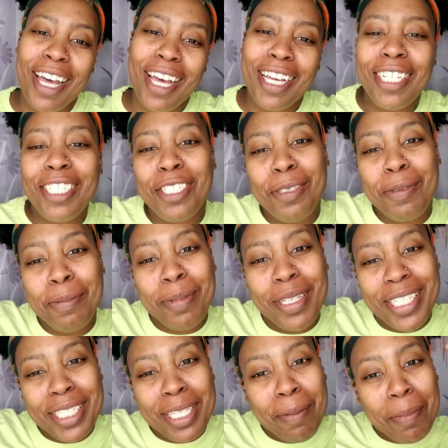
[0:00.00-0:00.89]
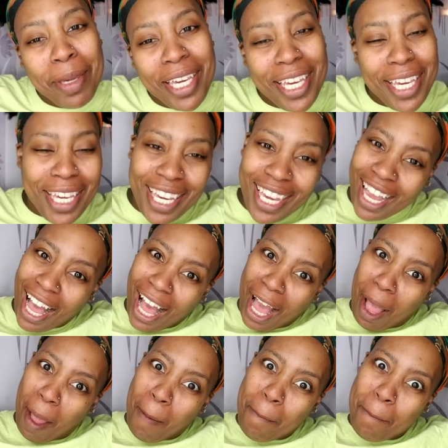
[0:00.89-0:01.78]
As you miss me,
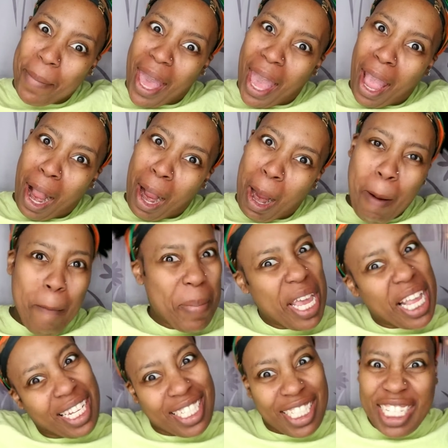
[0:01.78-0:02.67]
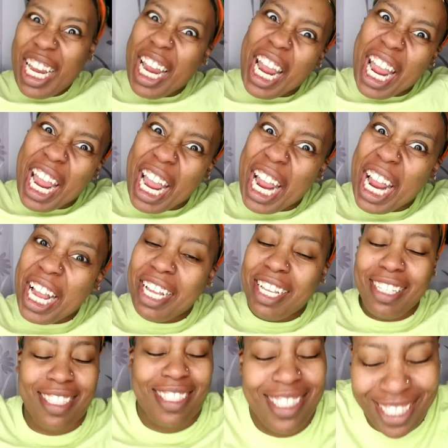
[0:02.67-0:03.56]
I'm back
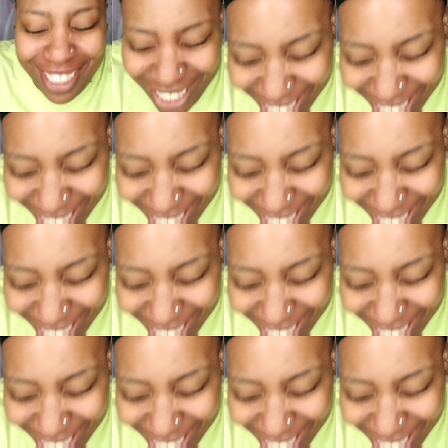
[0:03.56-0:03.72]
bitches